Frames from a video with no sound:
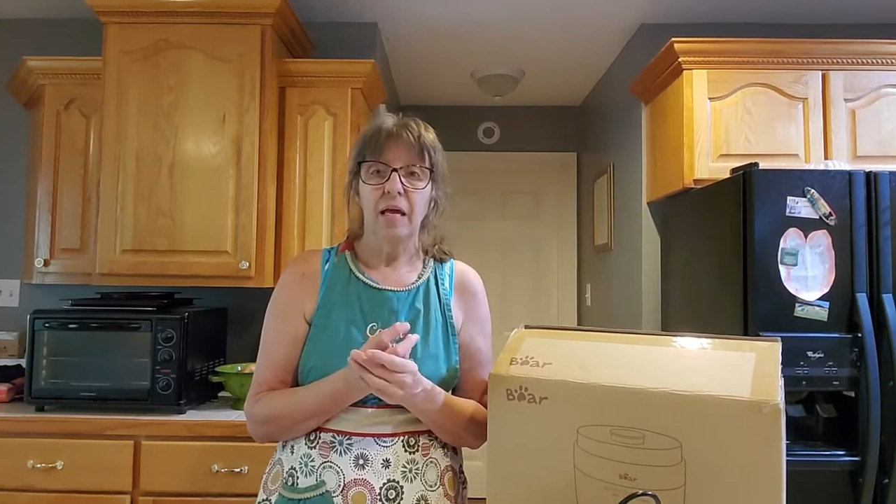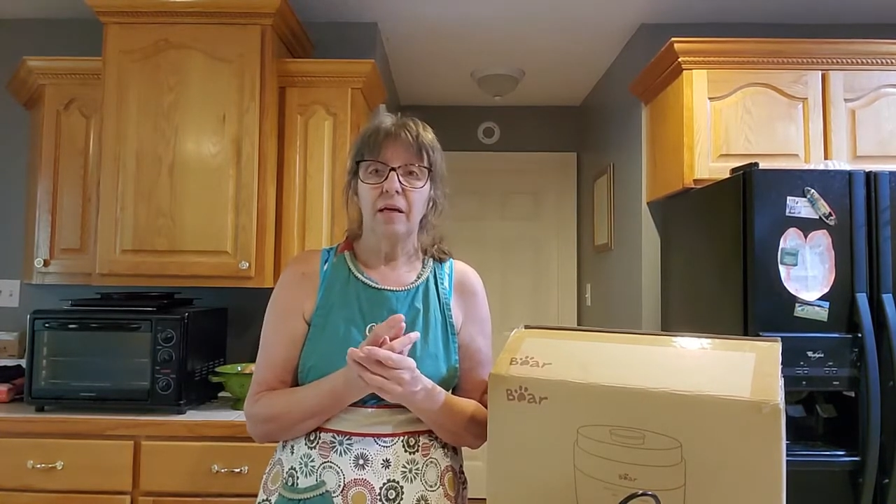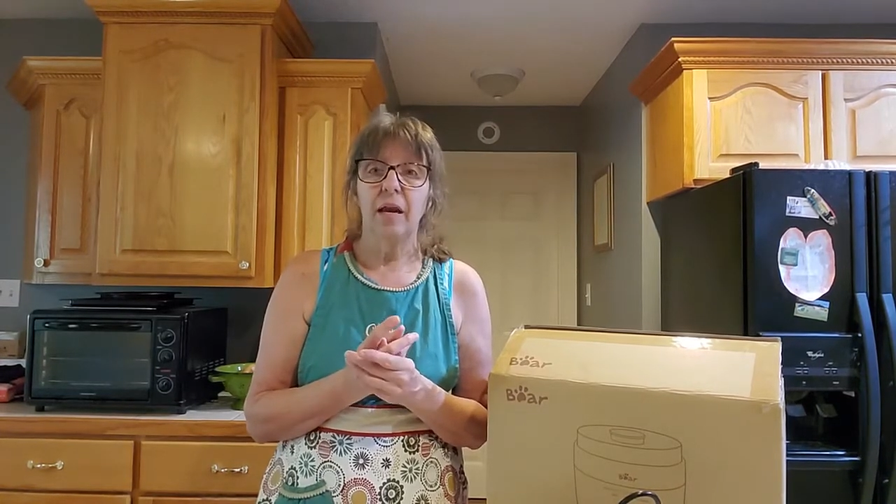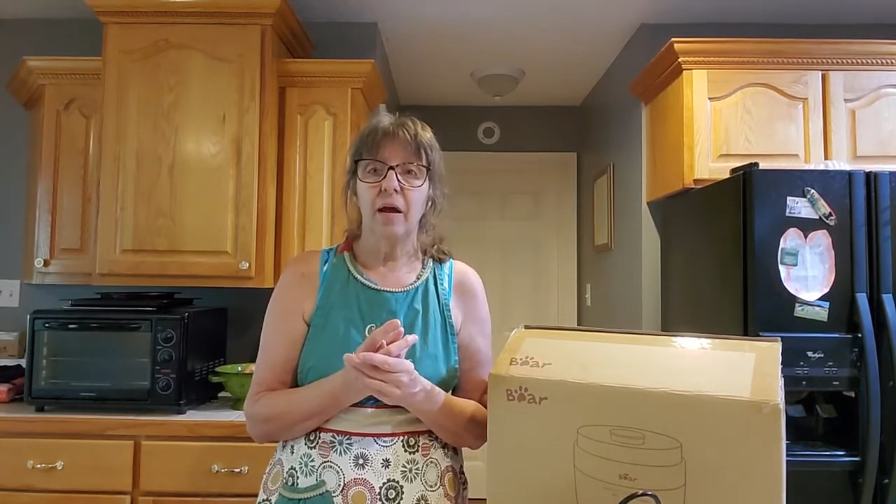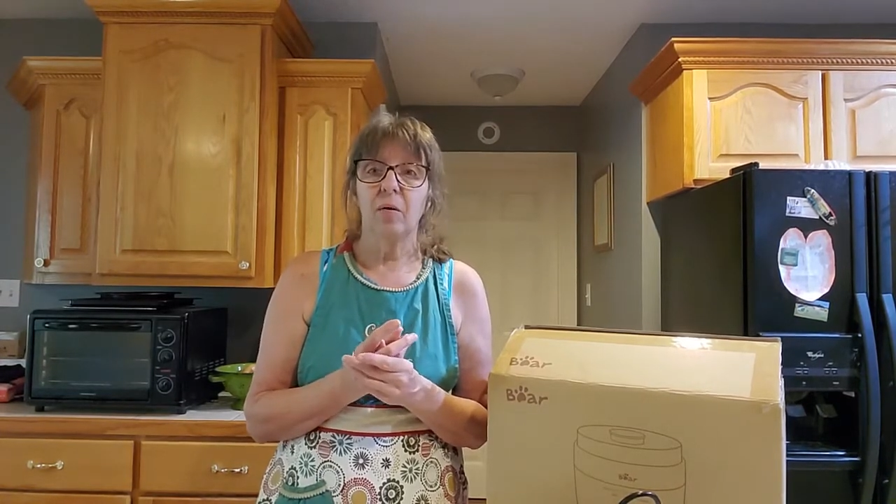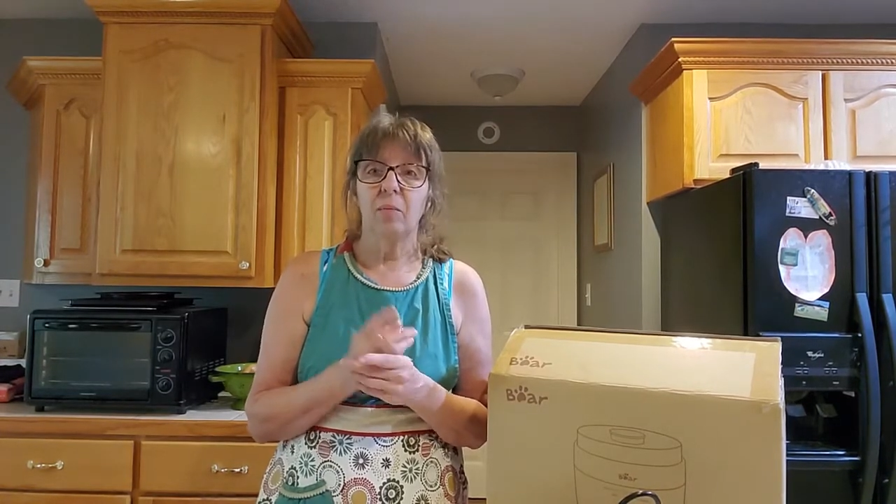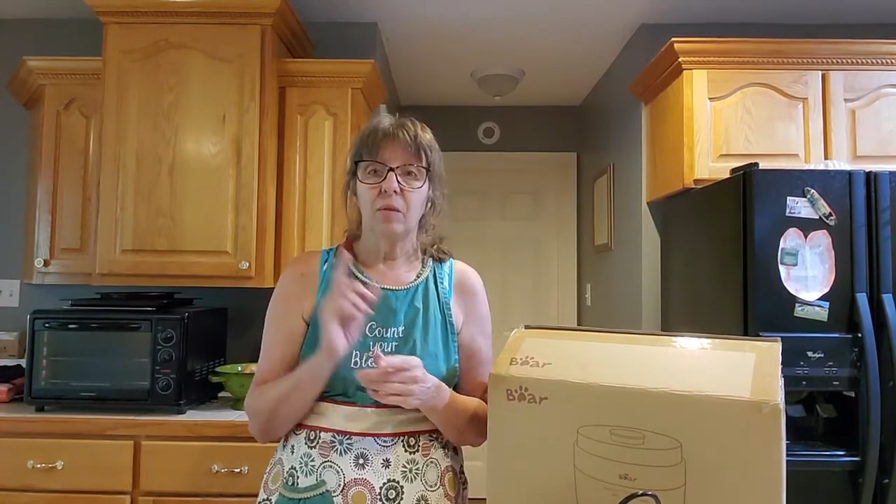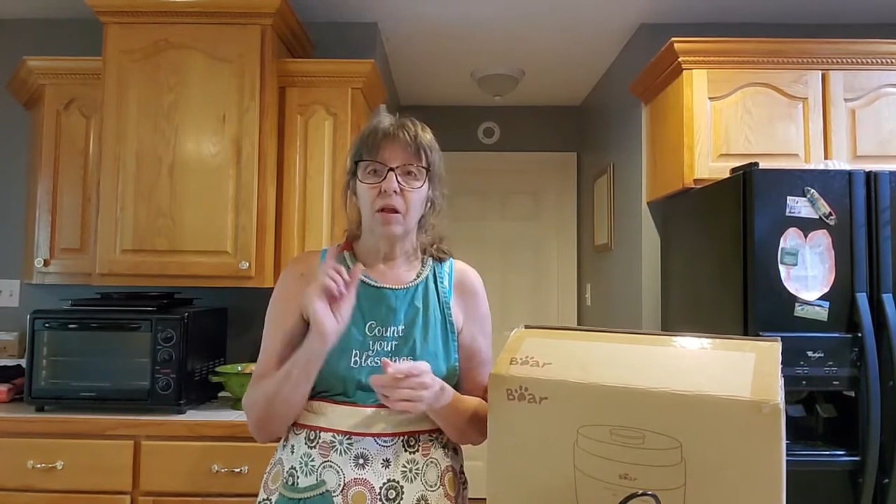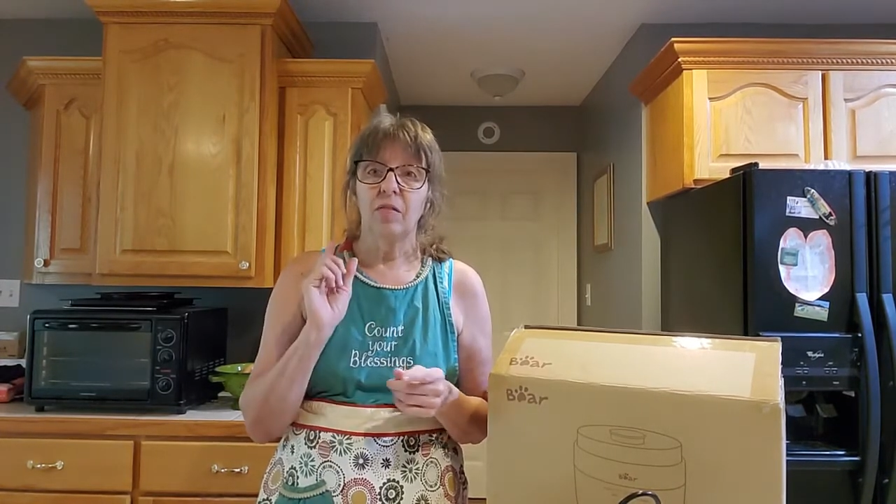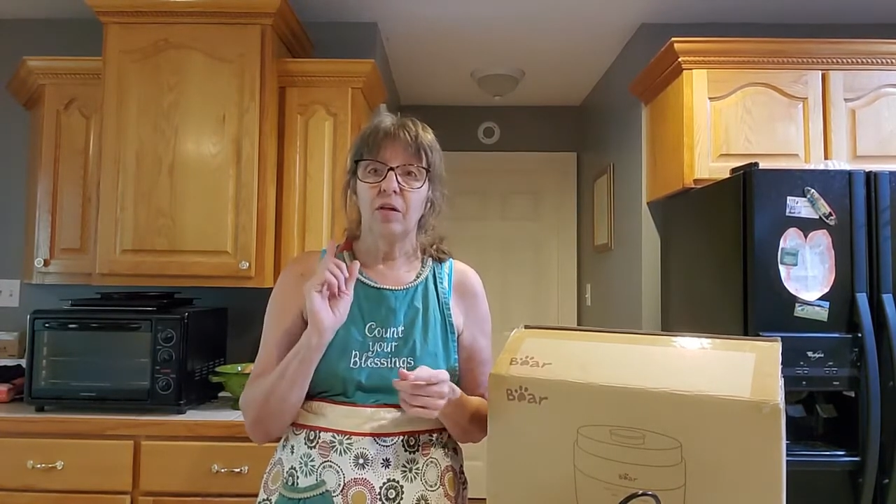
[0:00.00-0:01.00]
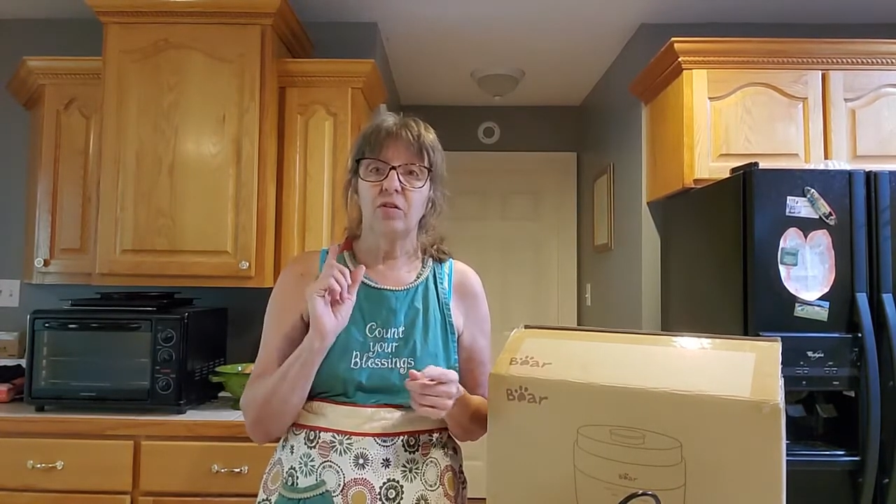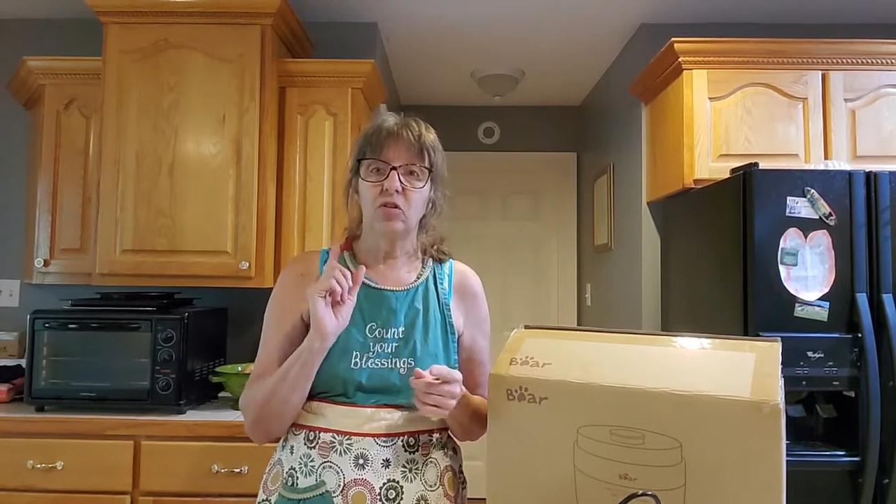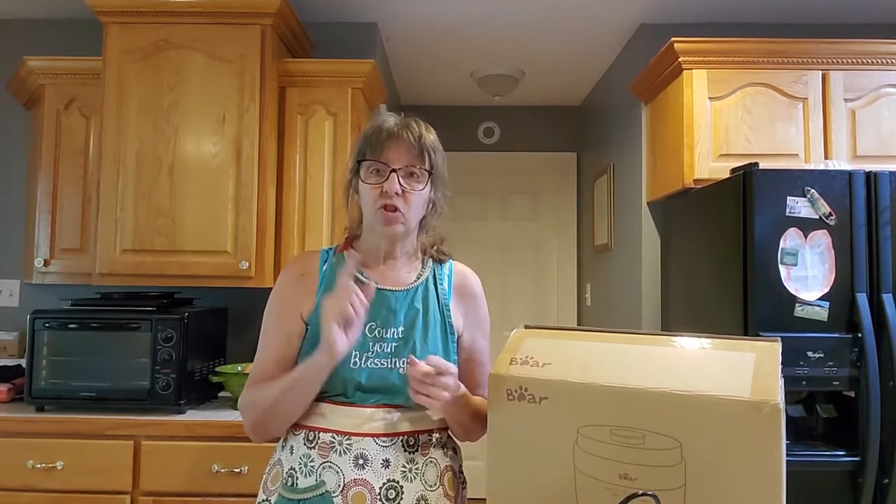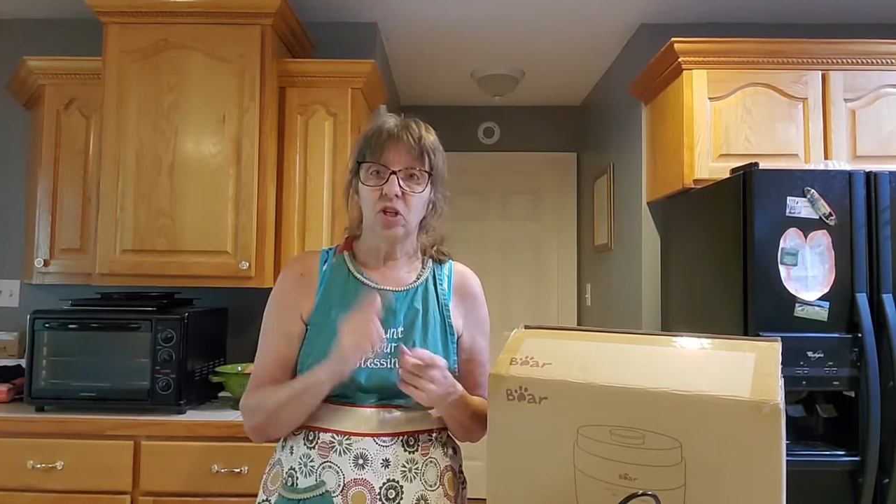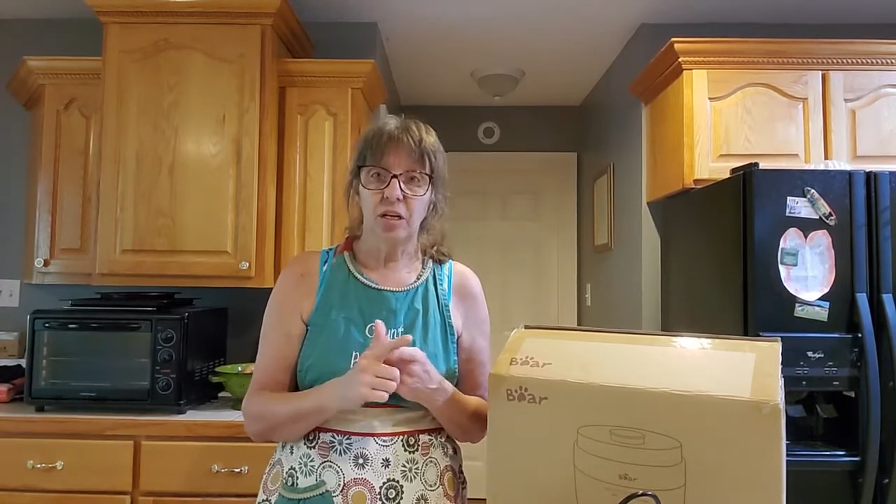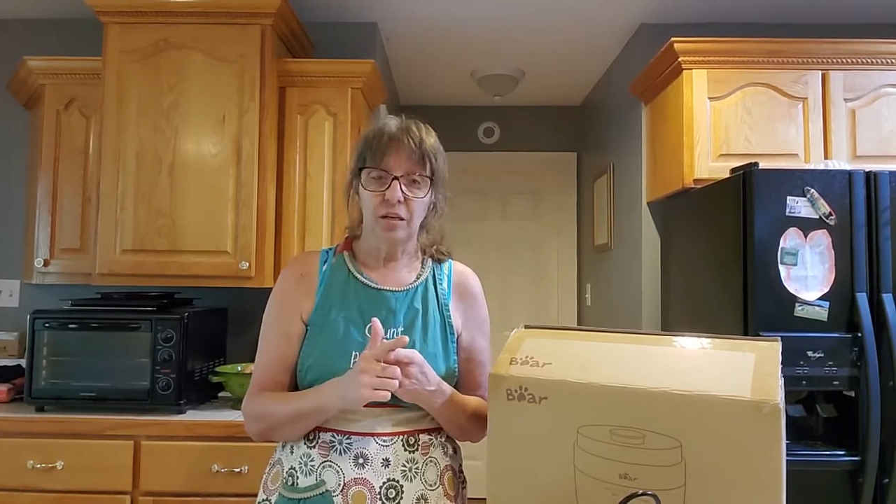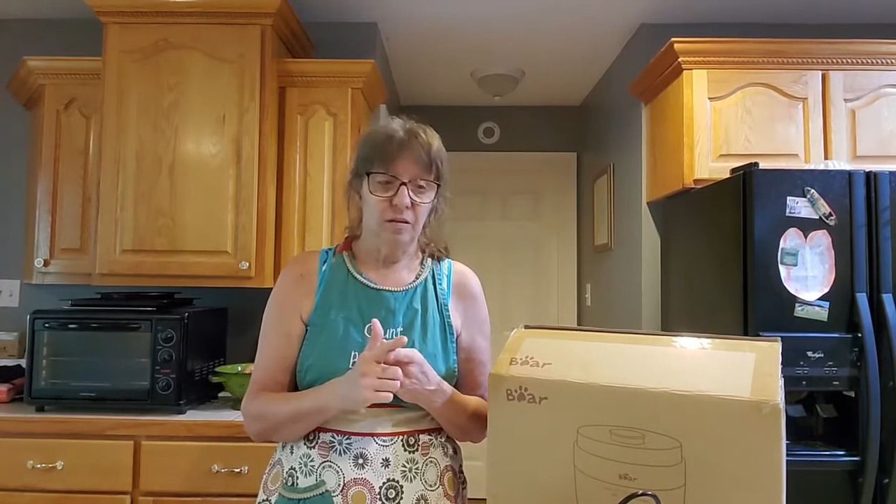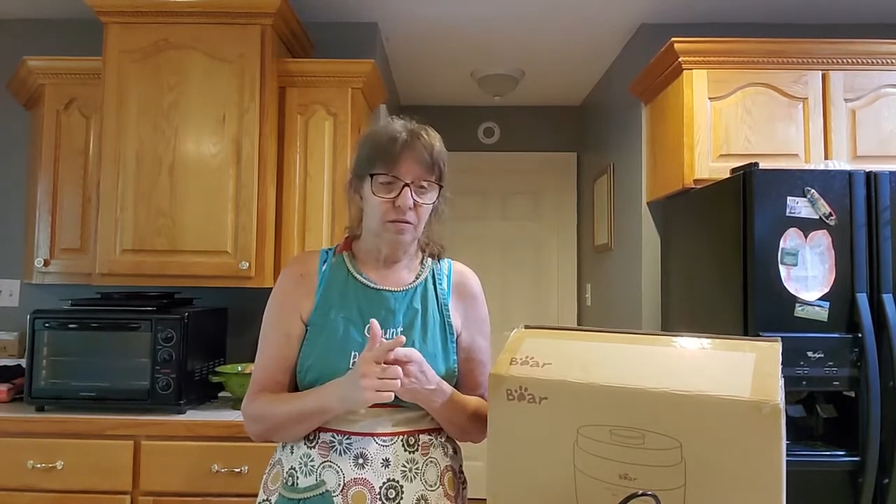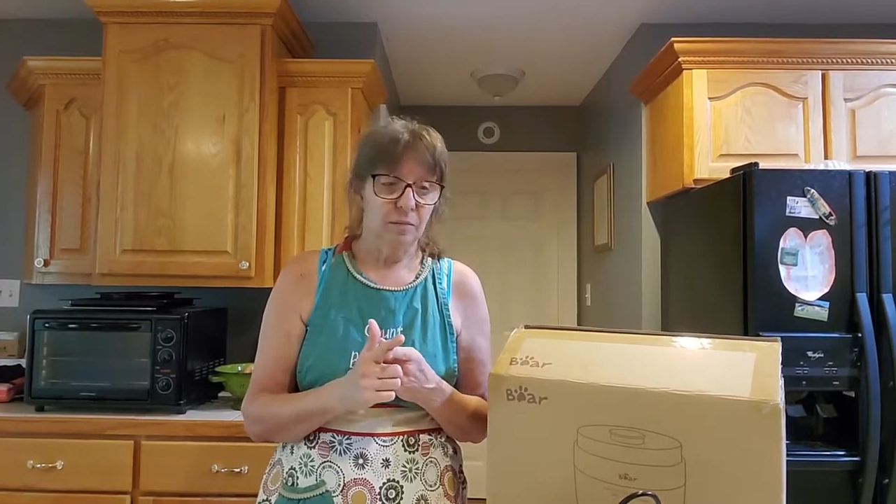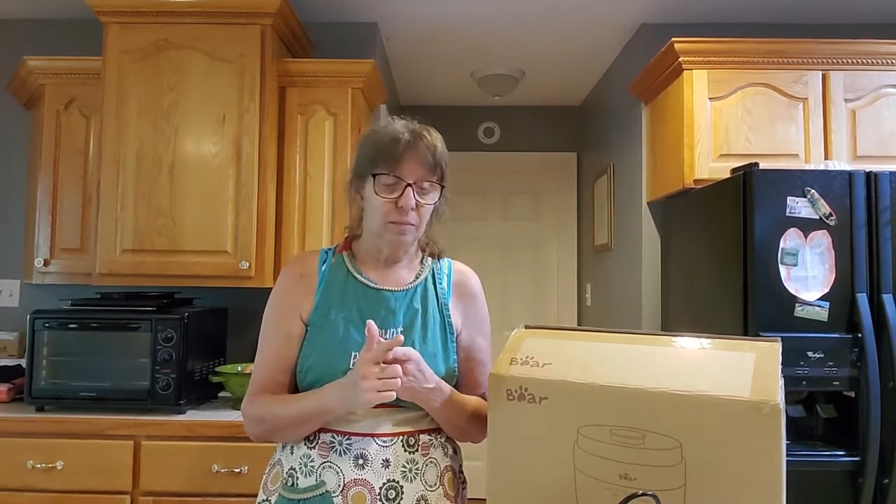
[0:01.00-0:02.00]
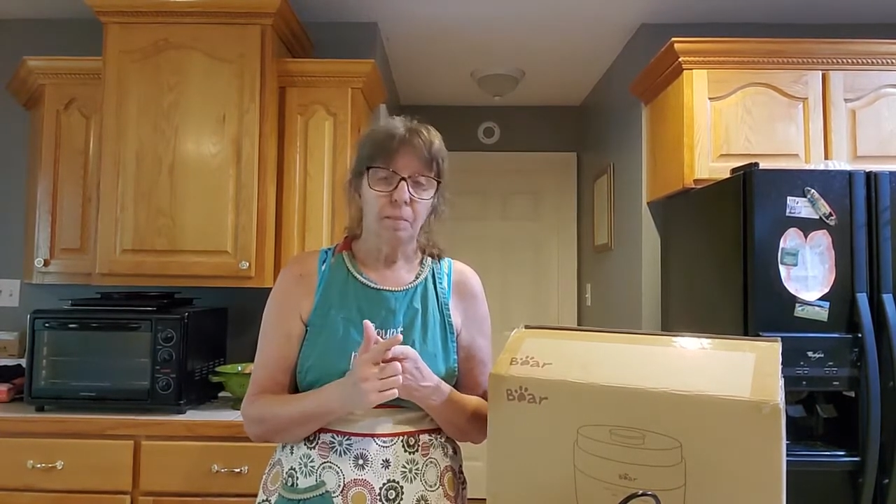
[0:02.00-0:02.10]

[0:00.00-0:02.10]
Now, the cheese.